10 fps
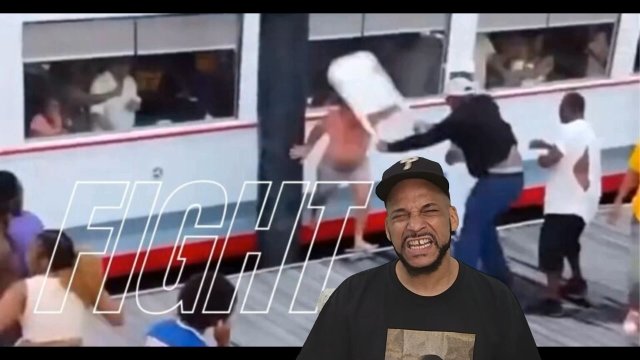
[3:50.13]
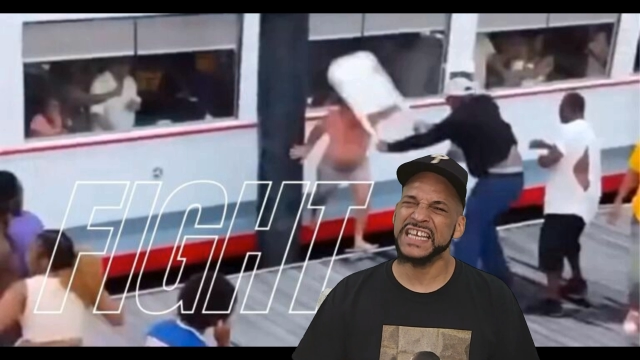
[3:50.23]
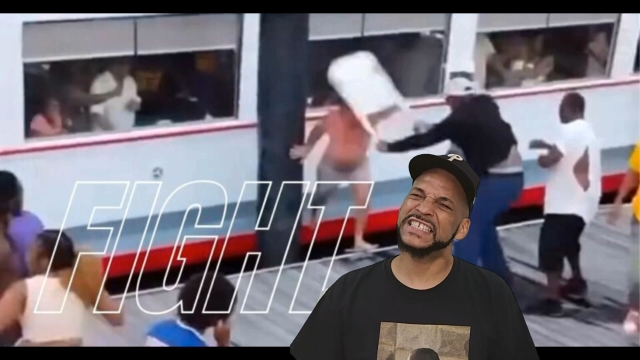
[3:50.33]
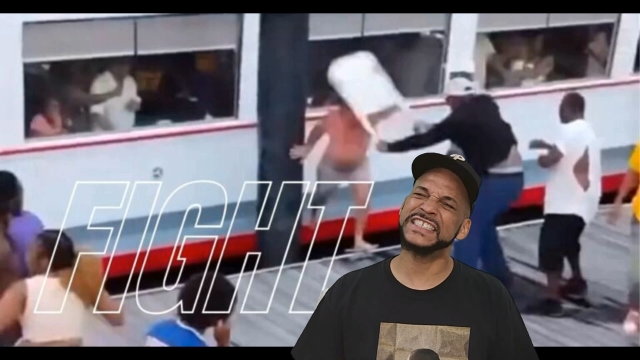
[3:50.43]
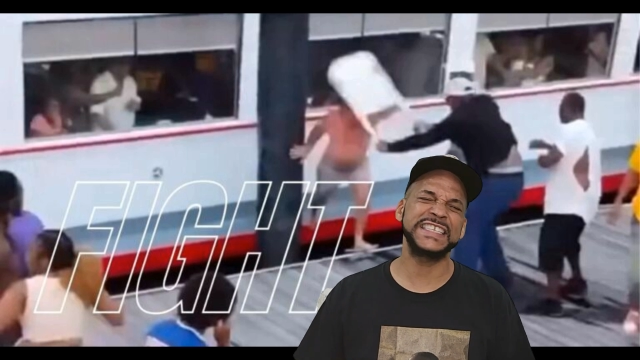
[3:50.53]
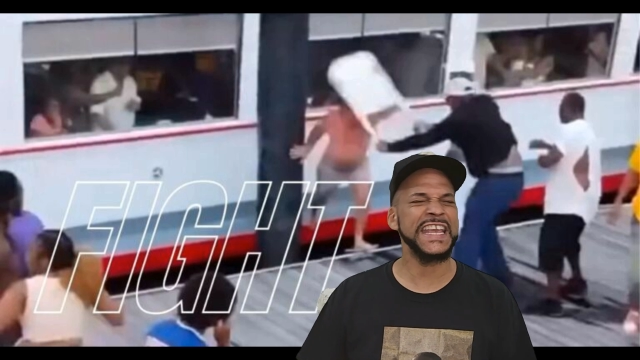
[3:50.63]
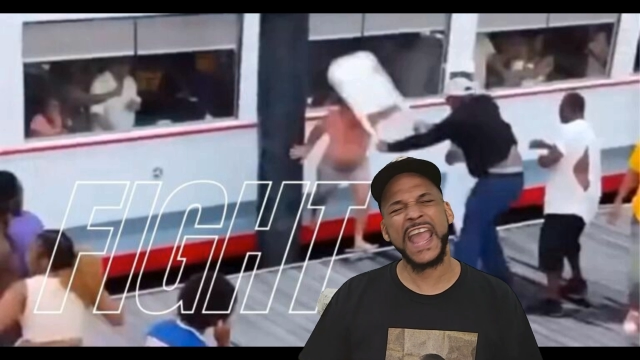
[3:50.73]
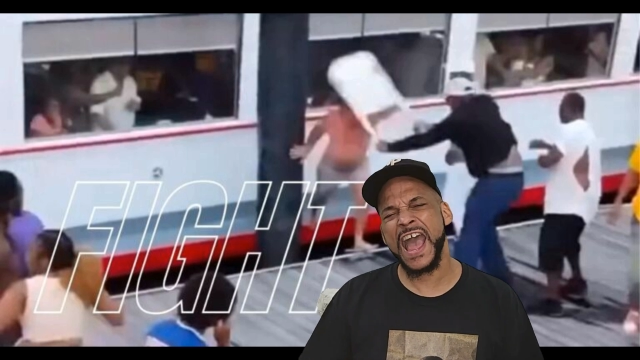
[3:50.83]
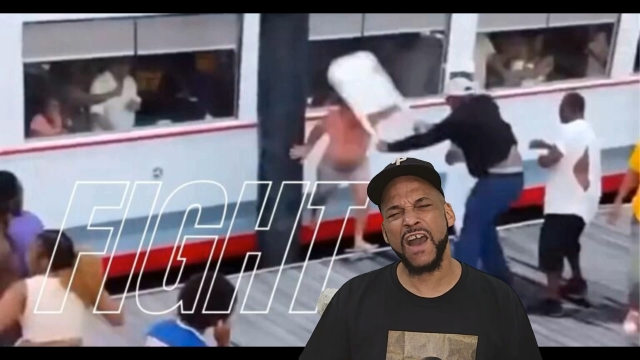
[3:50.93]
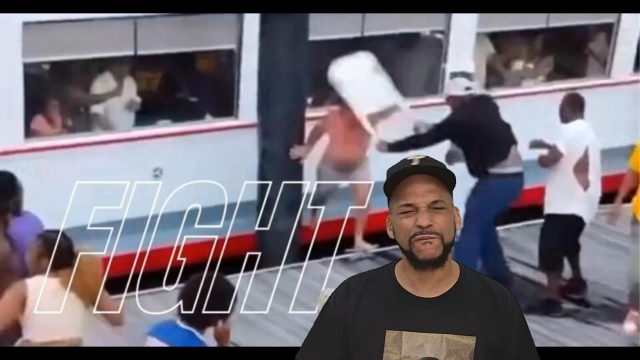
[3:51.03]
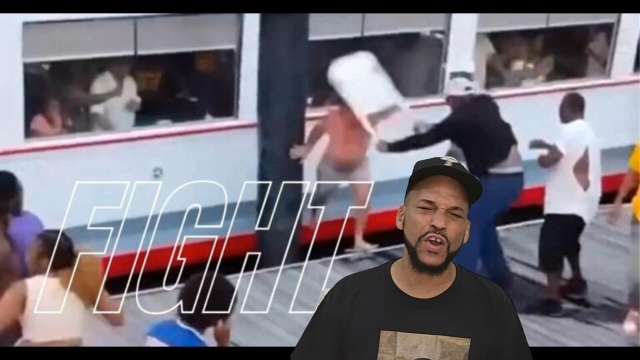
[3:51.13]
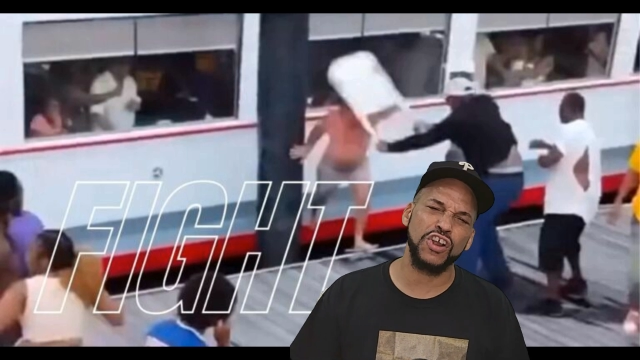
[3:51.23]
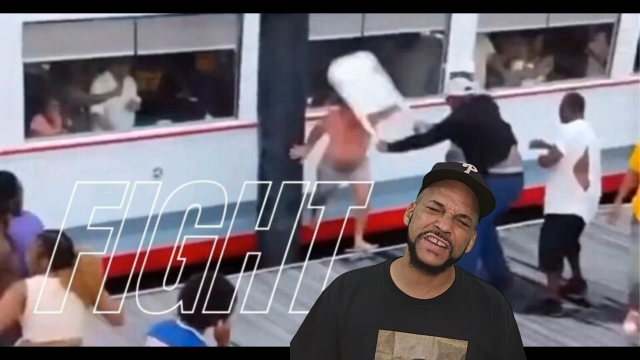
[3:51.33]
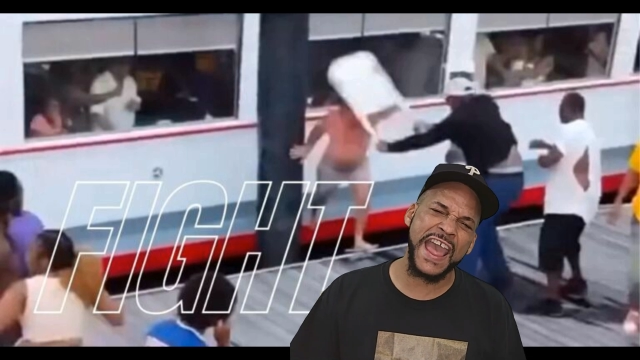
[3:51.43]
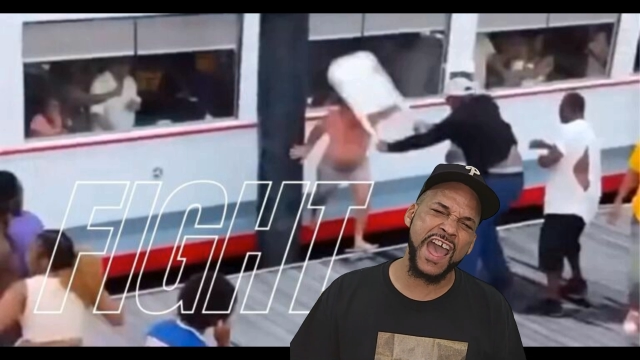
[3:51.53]
See how far
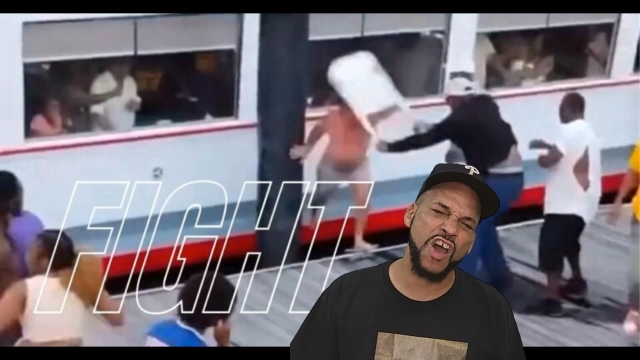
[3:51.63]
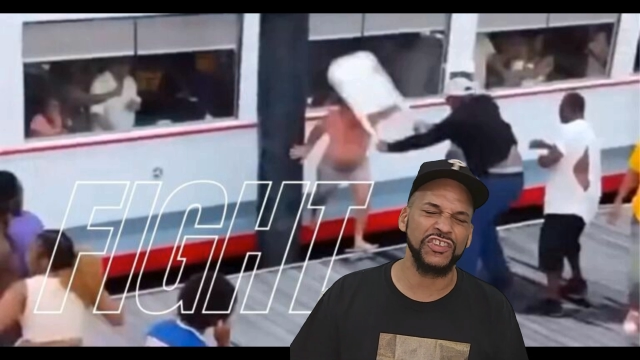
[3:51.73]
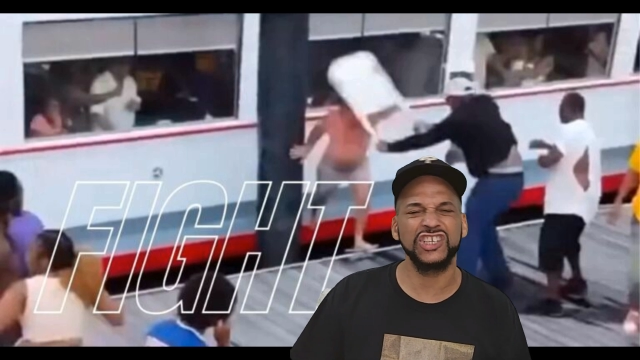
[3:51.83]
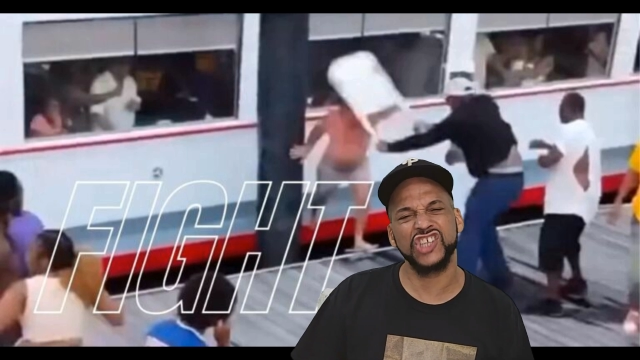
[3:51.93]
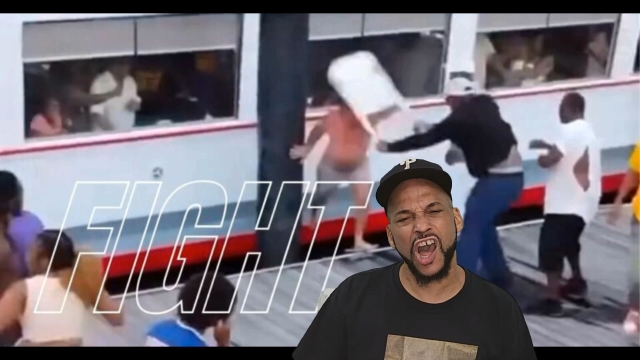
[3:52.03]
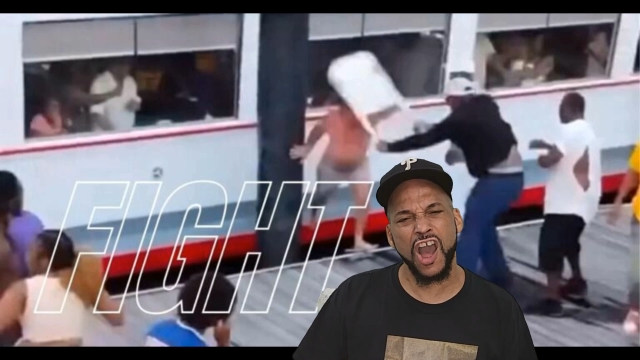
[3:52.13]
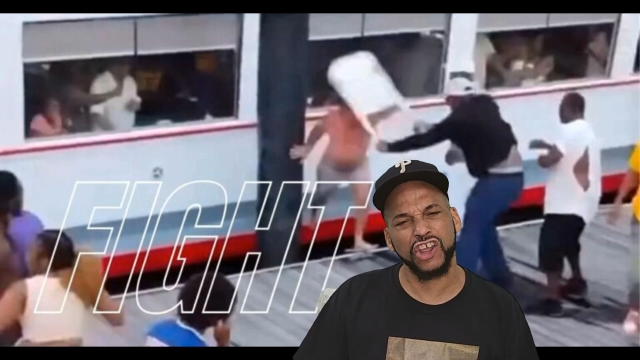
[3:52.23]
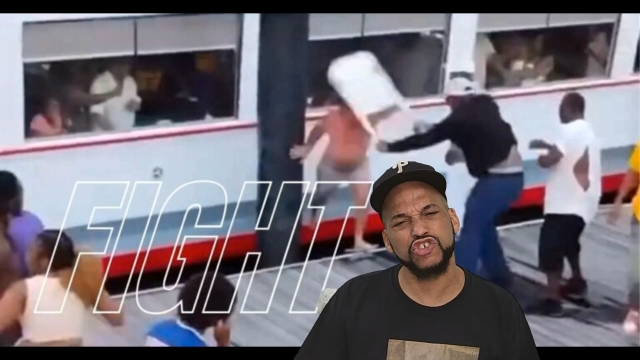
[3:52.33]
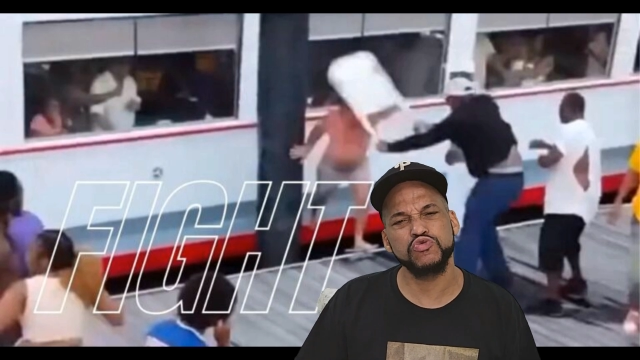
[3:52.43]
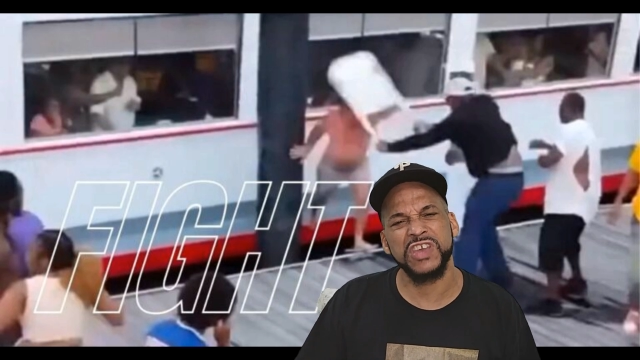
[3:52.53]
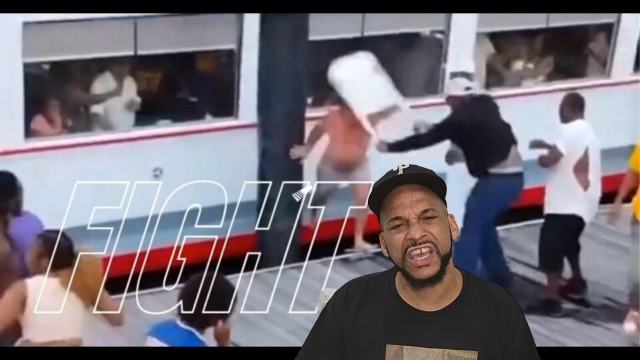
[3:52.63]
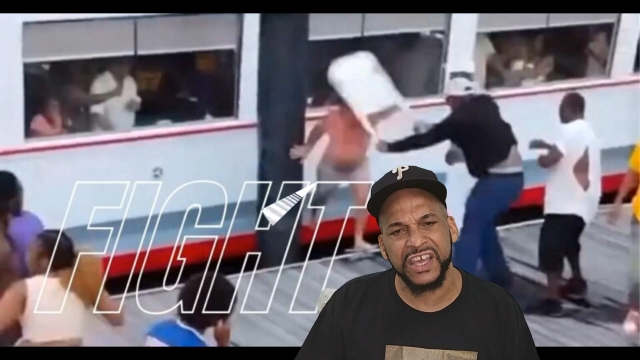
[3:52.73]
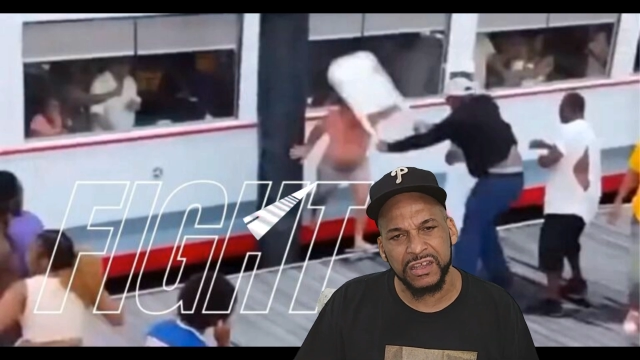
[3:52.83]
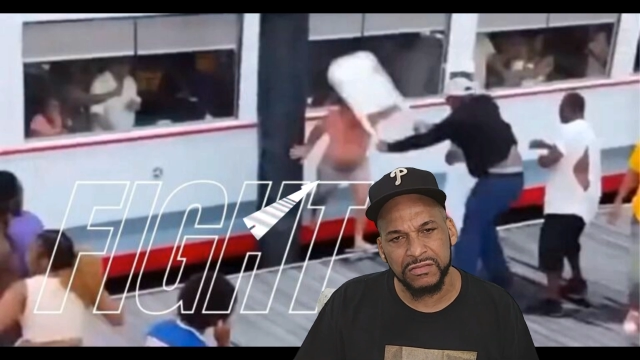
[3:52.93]
down the dock you get.